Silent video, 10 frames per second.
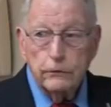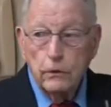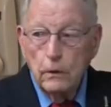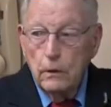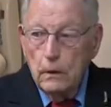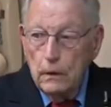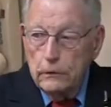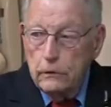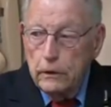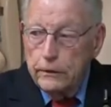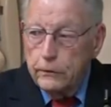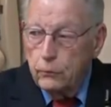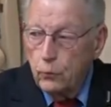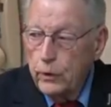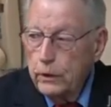Let's, let's look at the
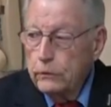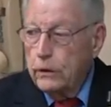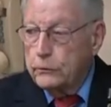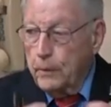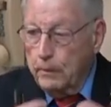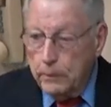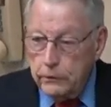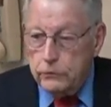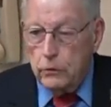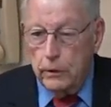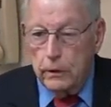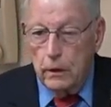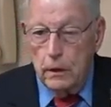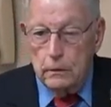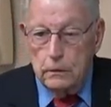real experiment that's going
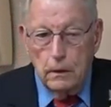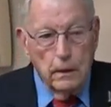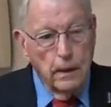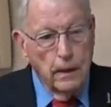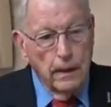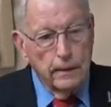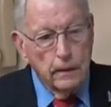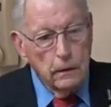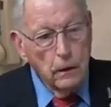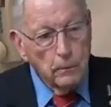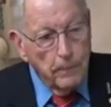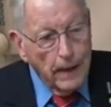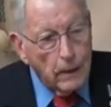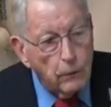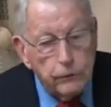on and then look
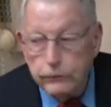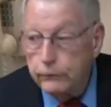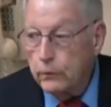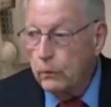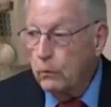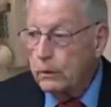backwards, if you will.